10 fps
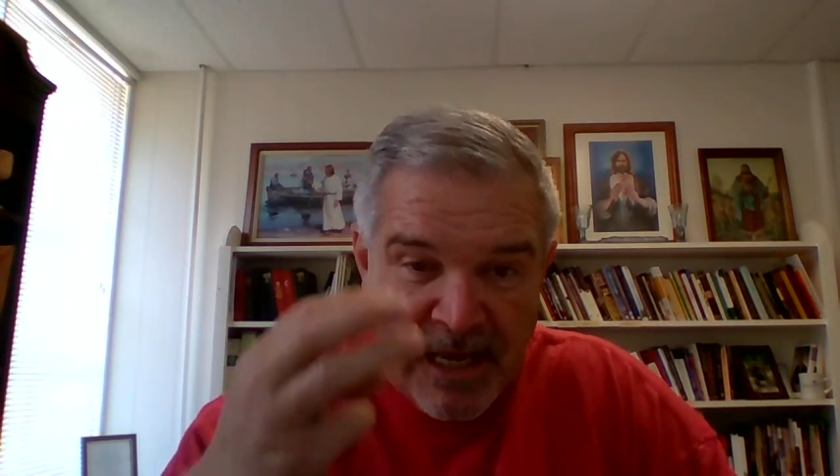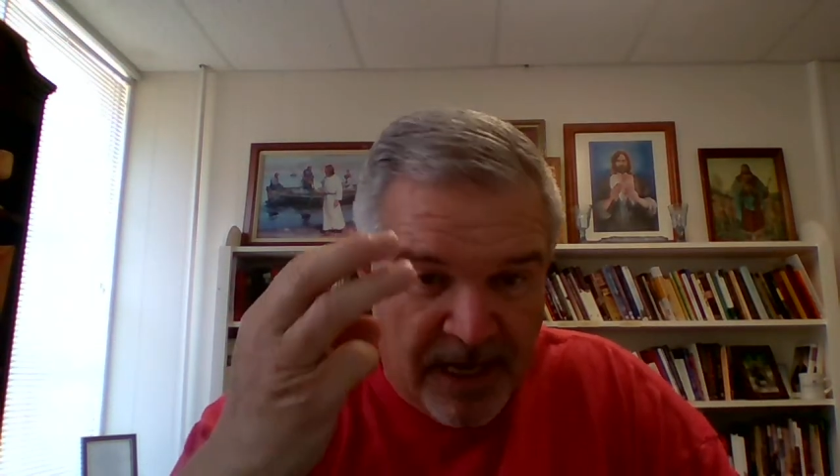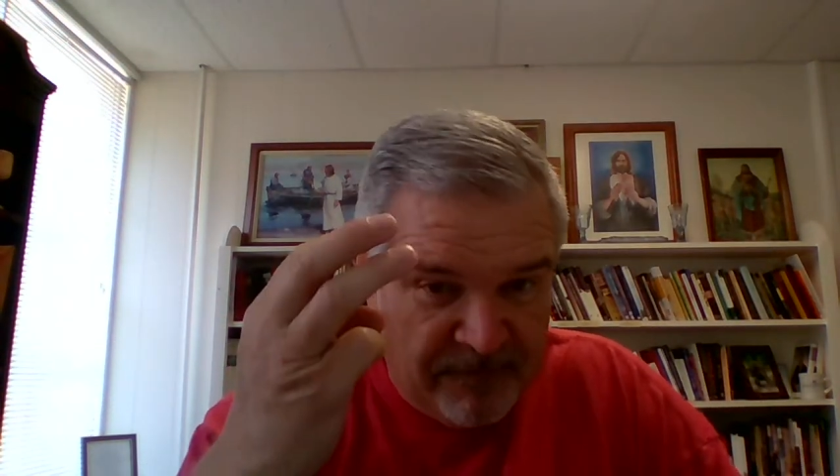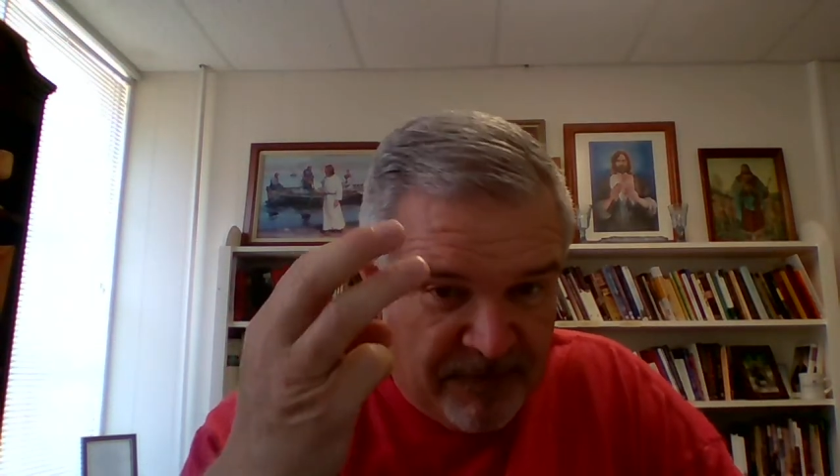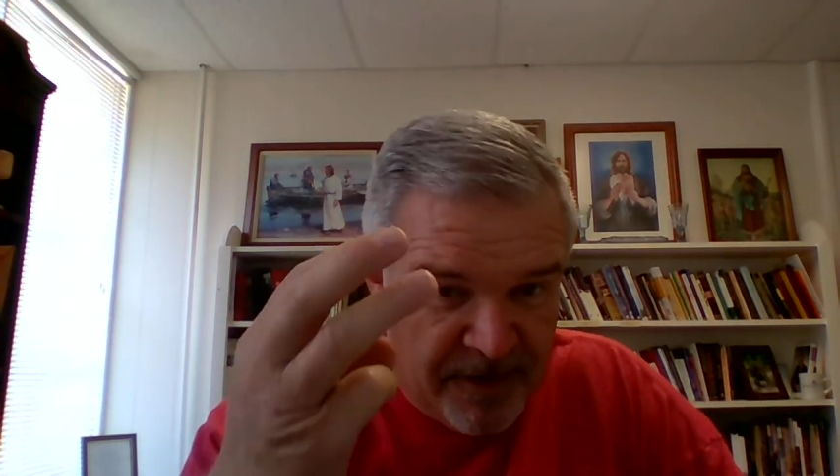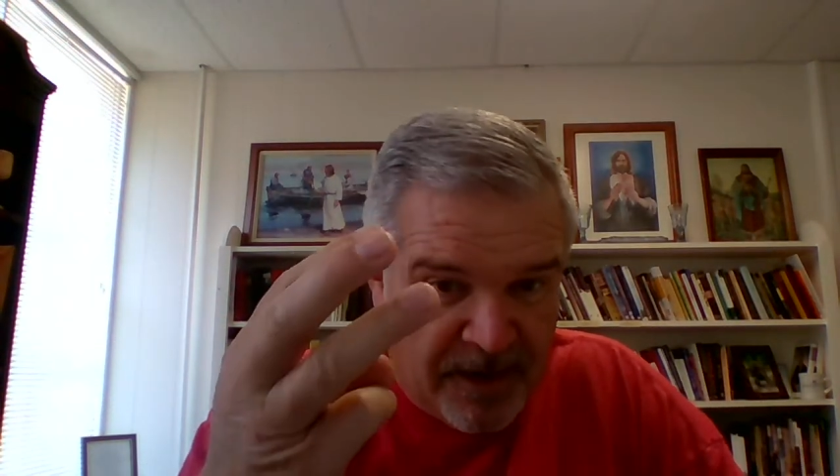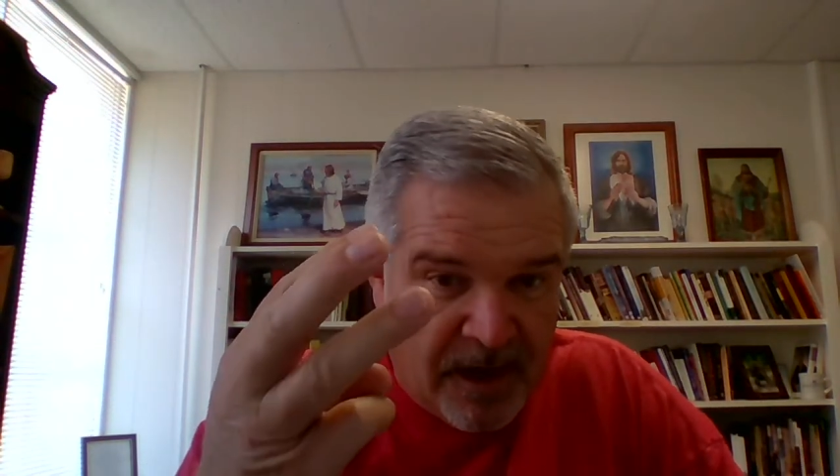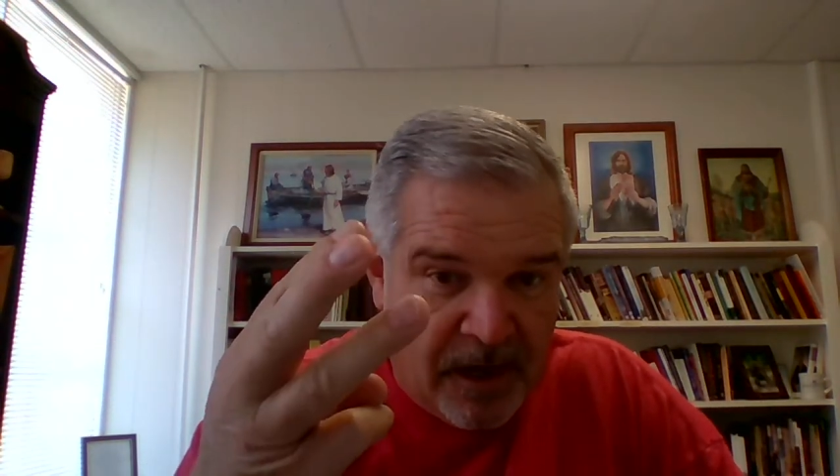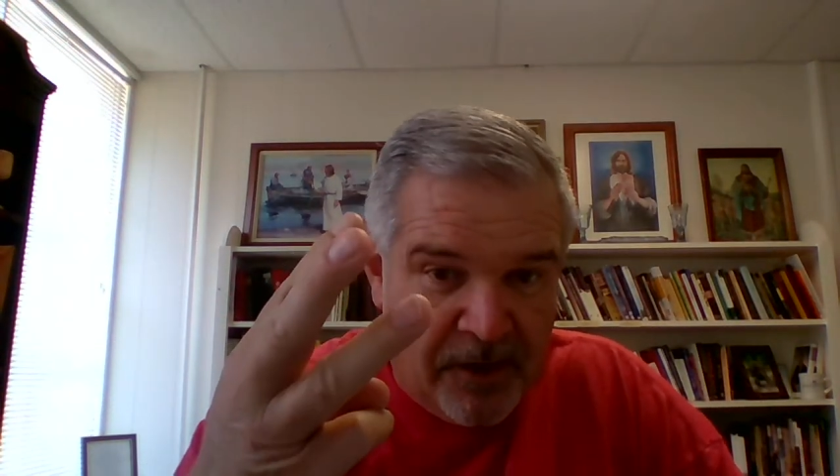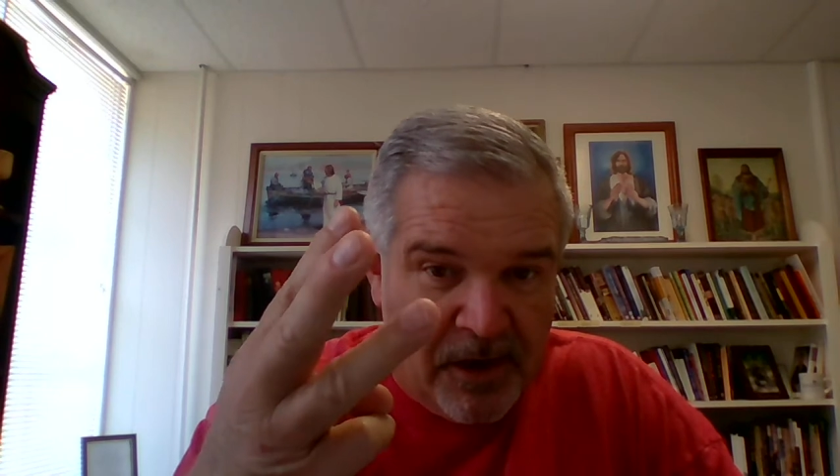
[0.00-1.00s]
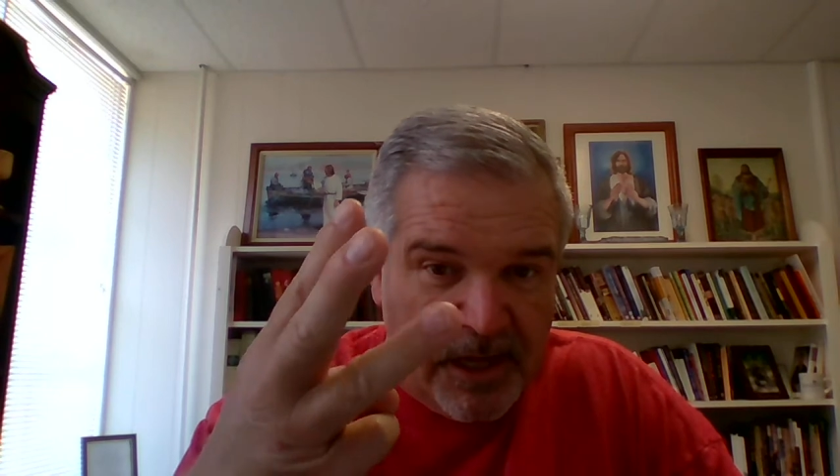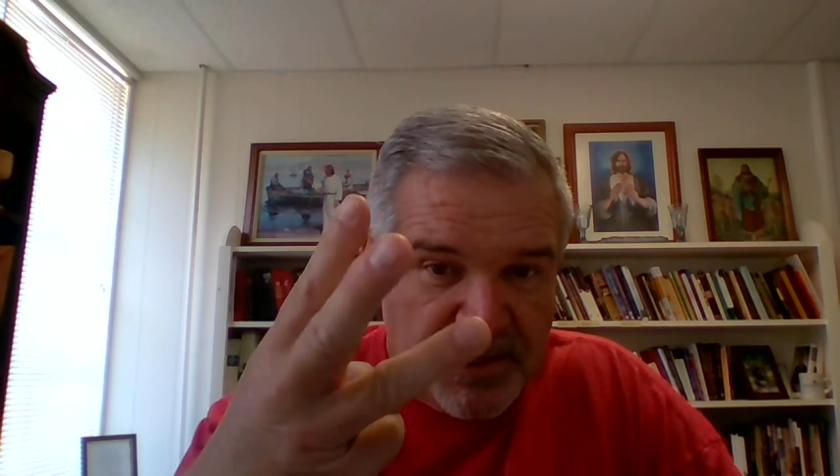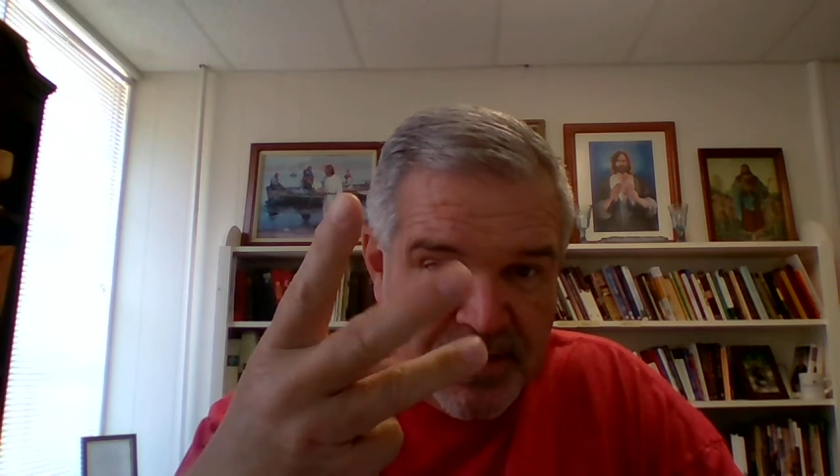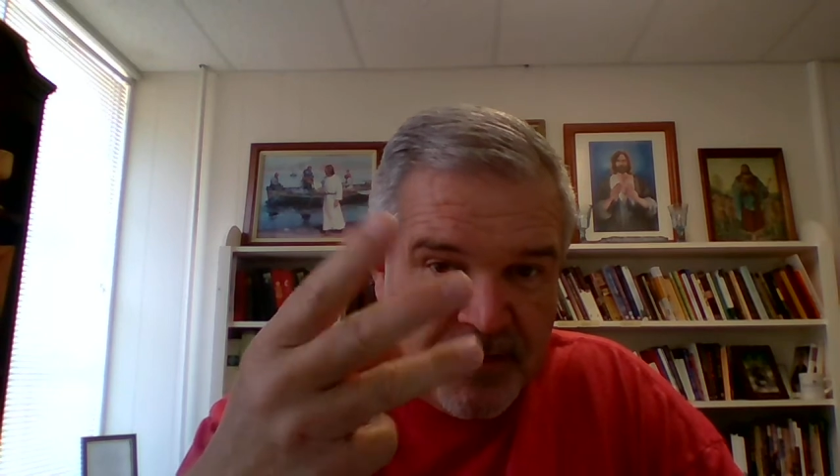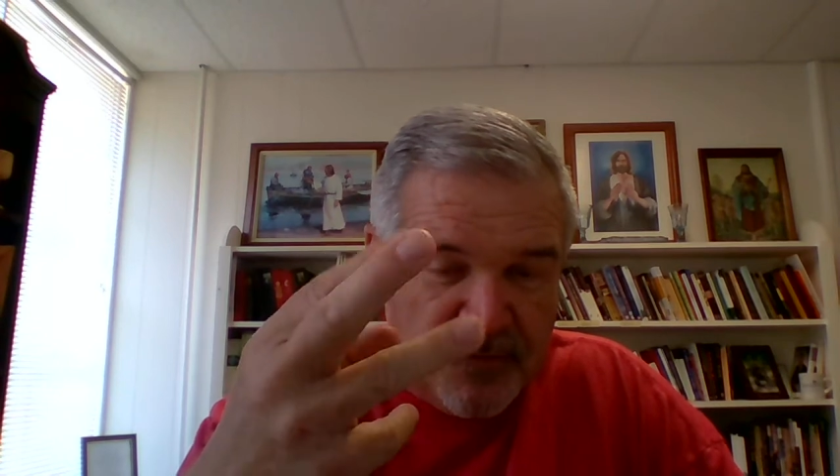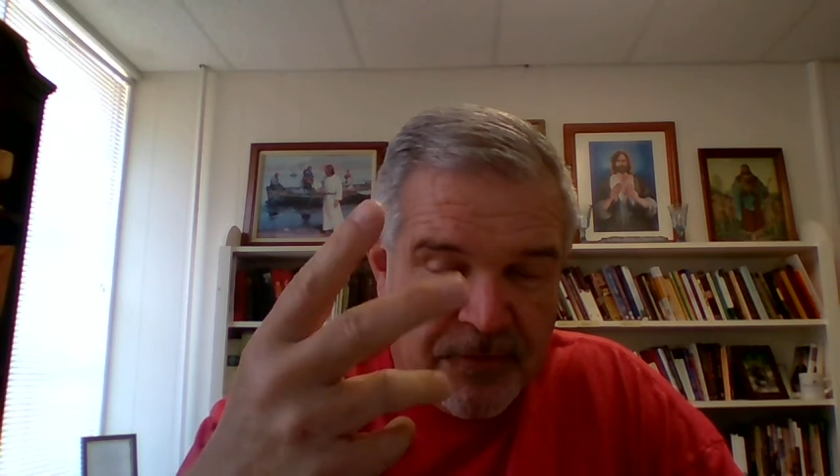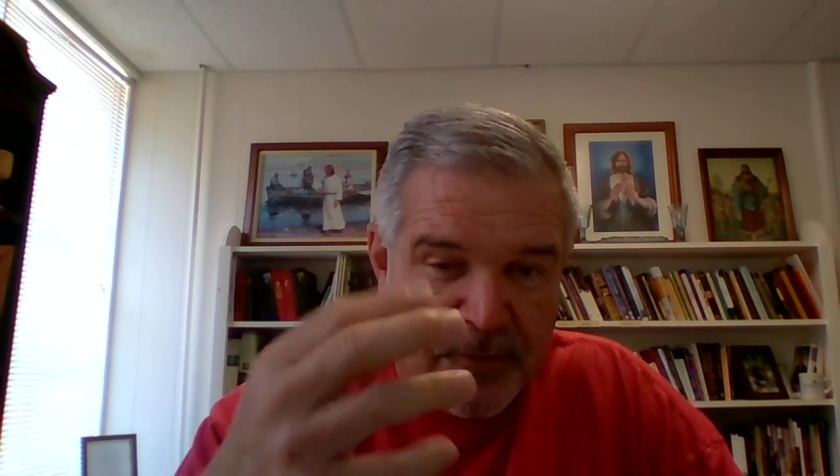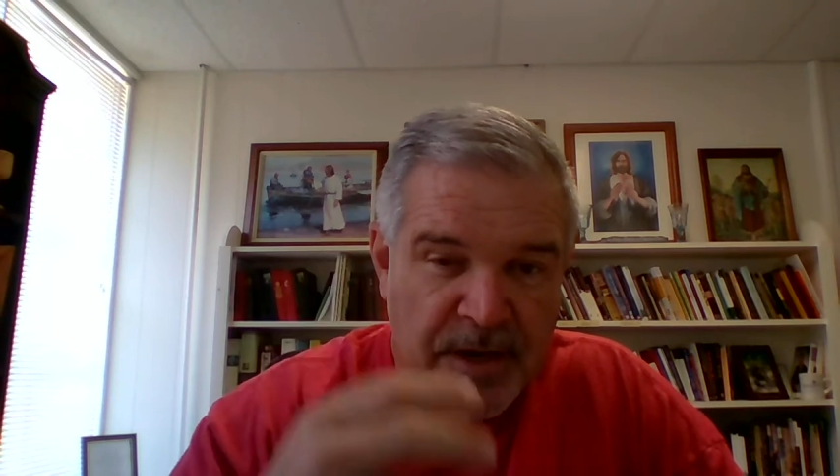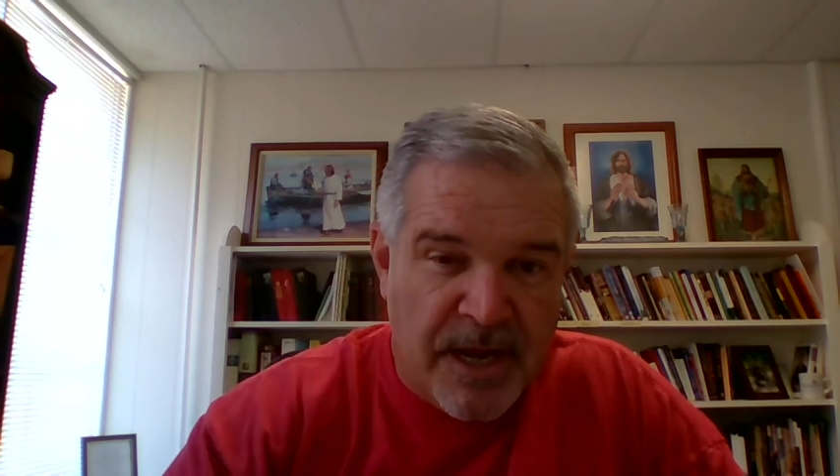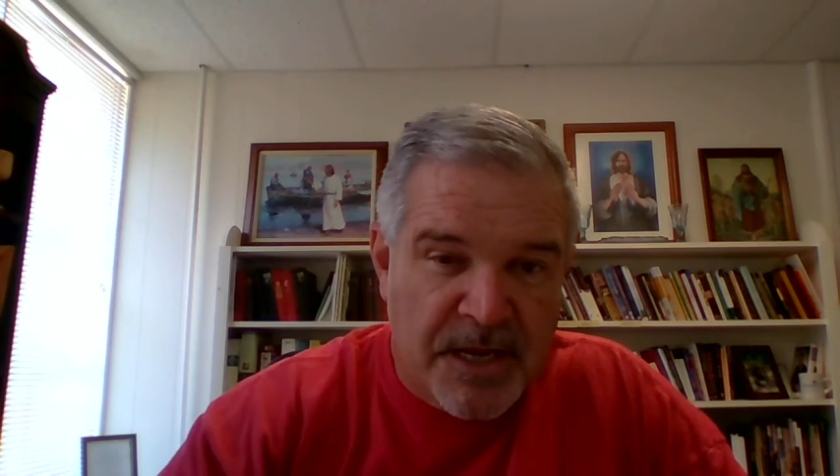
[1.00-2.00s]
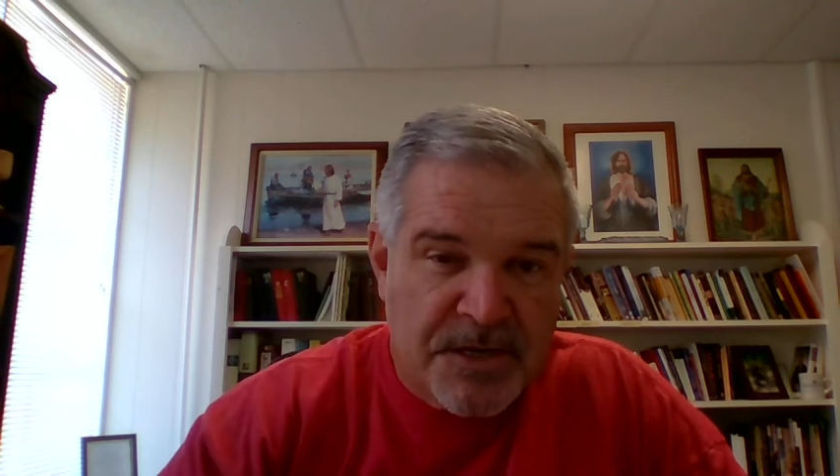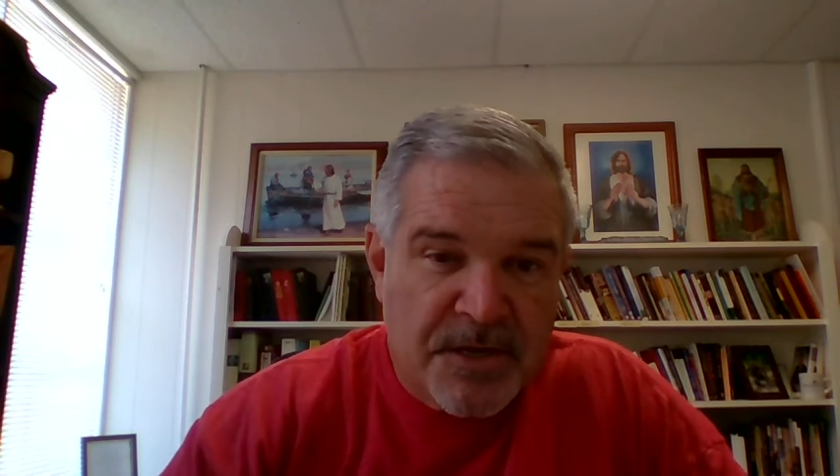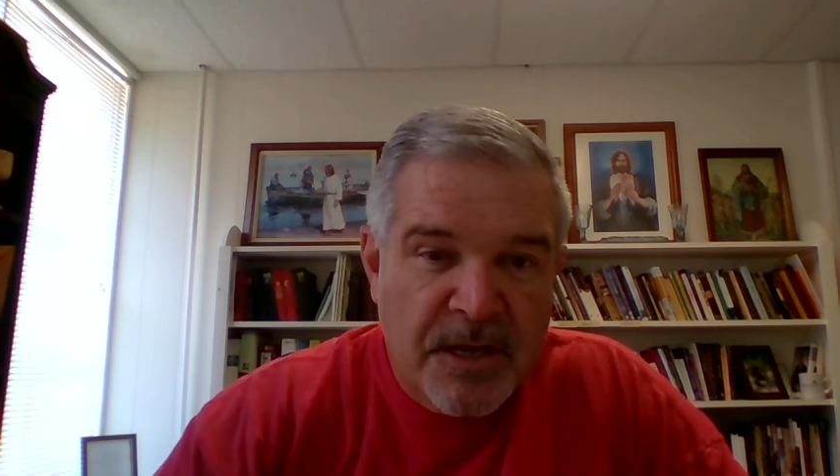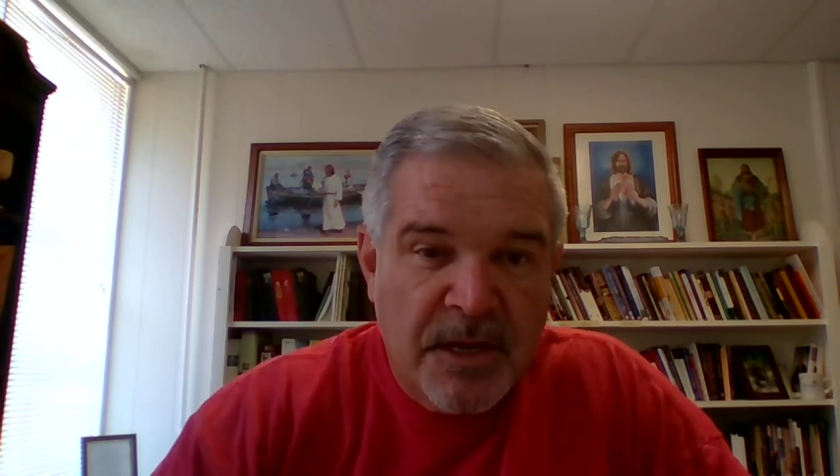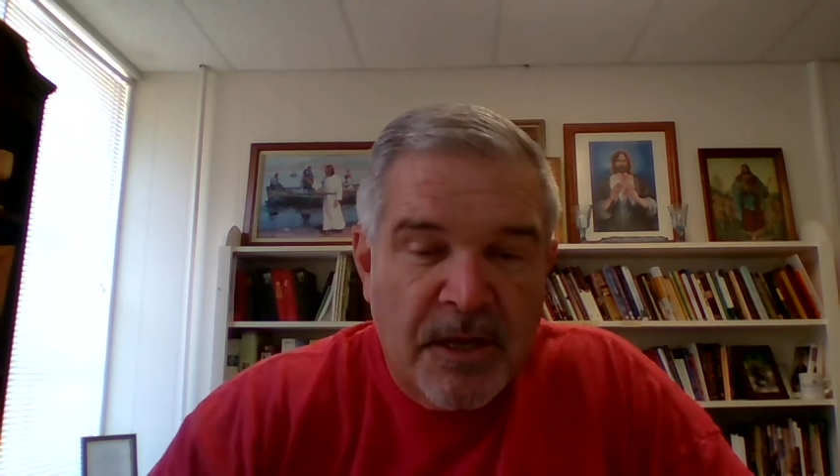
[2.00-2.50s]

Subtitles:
And very clearly, he's there for 3 days,